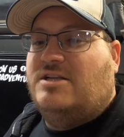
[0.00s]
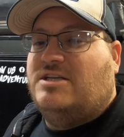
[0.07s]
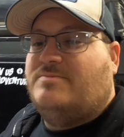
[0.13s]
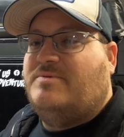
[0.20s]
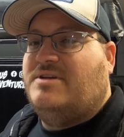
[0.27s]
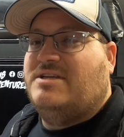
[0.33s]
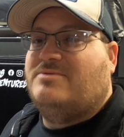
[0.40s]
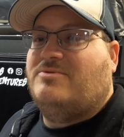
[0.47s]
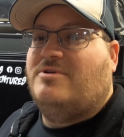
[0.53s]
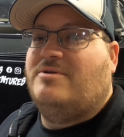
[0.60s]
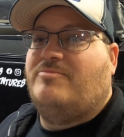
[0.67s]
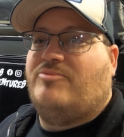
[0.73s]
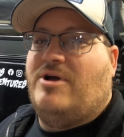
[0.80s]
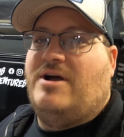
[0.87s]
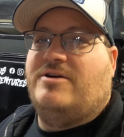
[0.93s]
Just because we're a
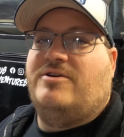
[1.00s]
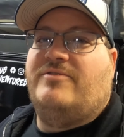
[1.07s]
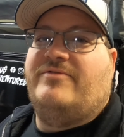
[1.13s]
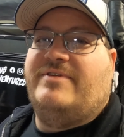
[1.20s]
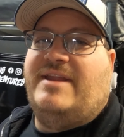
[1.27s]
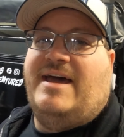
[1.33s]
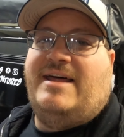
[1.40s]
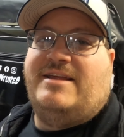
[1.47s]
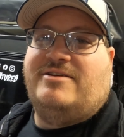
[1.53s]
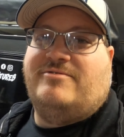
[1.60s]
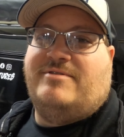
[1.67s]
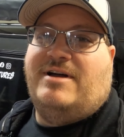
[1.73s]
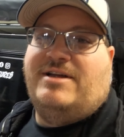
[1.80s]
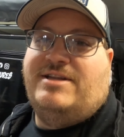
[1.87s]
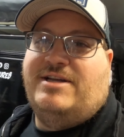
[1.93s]
Bronco fanatic
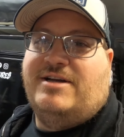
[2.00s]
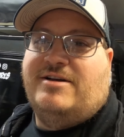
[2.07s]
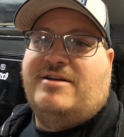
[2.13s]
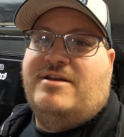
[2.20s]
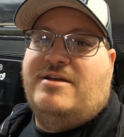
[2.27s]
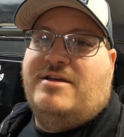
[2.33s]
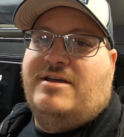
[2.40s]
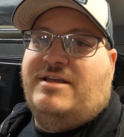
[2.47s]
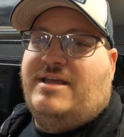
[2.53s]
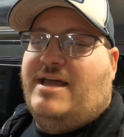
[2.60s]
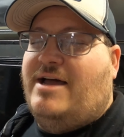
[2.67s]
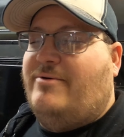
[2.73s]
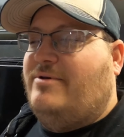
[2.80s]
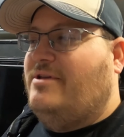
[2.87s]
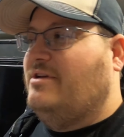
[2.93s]
around here,
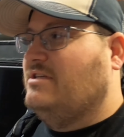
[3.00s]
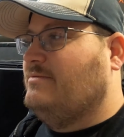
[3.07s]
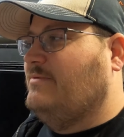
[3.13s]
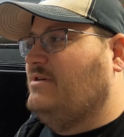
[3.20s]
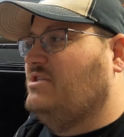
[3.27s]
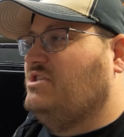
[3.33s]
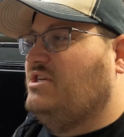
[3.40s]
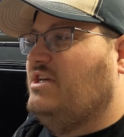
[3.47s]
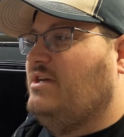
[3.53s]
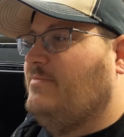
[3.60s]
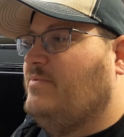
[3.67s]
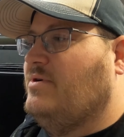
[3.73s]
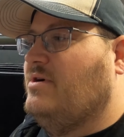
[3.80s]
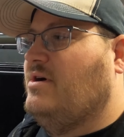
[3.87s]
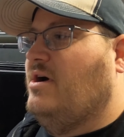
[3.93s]
yeah, we used to be Jeep,
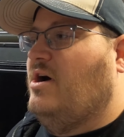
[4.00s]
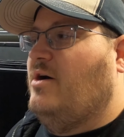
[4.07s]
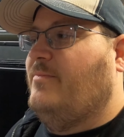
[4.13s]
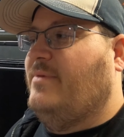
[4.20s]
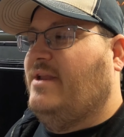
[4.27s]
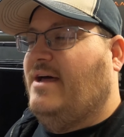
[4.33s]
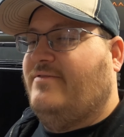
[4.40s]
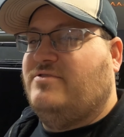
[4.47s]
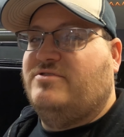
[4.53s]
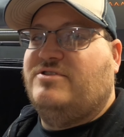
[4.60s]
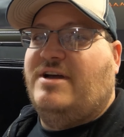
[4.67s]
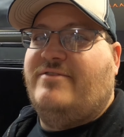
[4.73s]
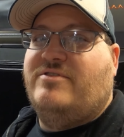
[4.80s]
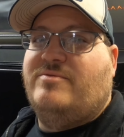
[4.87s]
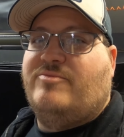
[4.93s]
um, but after
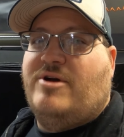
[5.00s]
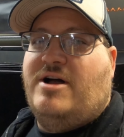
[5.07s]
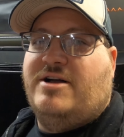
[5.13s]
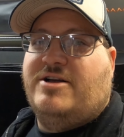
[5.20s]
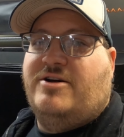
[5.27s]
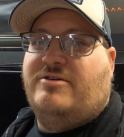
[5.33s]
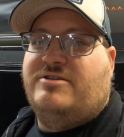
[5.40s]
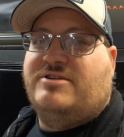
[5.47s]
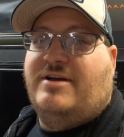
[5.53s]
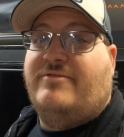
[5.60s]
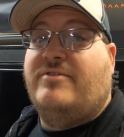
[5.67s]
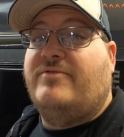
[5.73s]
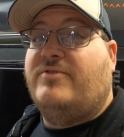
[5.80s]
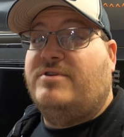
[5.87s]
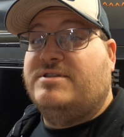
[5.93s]
driving the Bronco and driving
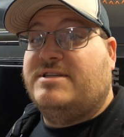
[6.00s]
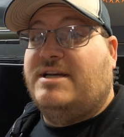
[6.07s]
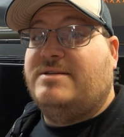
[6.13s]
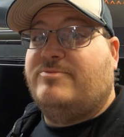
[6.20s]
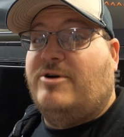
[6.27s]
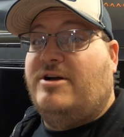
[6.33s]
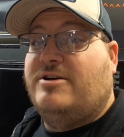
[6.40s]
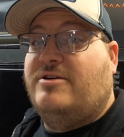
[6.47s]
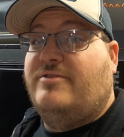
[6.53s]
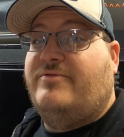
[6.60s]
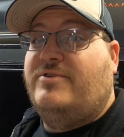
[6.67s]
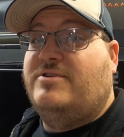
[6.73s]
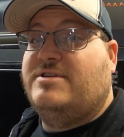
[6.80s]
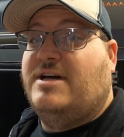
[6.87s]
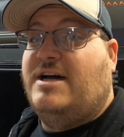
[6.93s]
the full size Bronco a
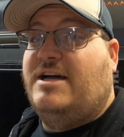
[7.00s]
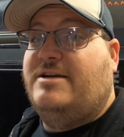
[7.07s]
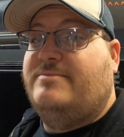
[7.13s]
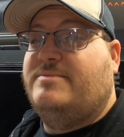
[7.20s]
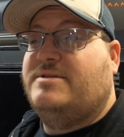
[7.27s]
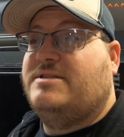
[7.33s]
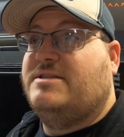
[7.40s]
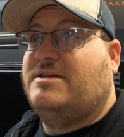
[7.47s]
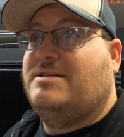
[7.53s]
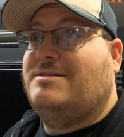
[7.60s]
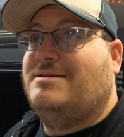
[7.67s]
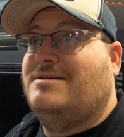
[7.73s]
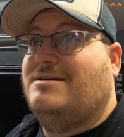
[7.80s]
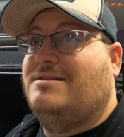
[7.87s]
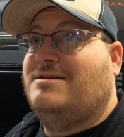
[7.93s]
few times,
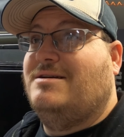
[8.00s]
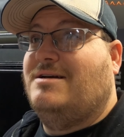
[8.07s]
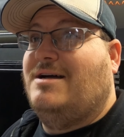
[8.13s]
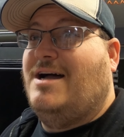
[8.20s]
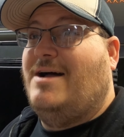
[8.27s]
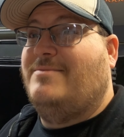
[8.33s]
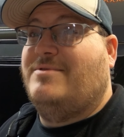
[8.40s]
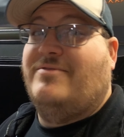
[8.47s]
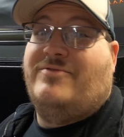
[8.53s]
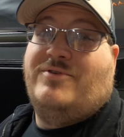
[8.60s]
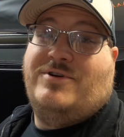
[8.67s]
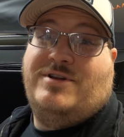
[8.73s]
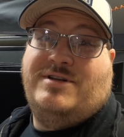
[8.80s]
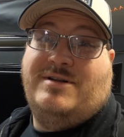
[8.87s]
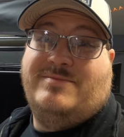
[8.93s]
I'm
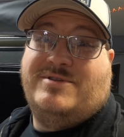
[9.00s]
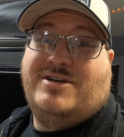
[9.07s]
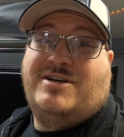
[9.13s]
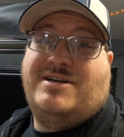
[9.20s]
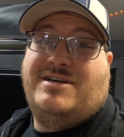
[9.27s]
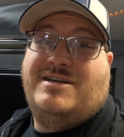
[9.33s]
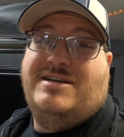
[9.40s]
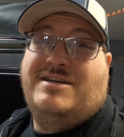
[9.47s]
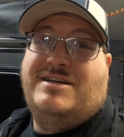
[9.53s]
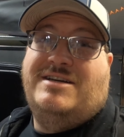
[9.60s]
converted. I'm sorry.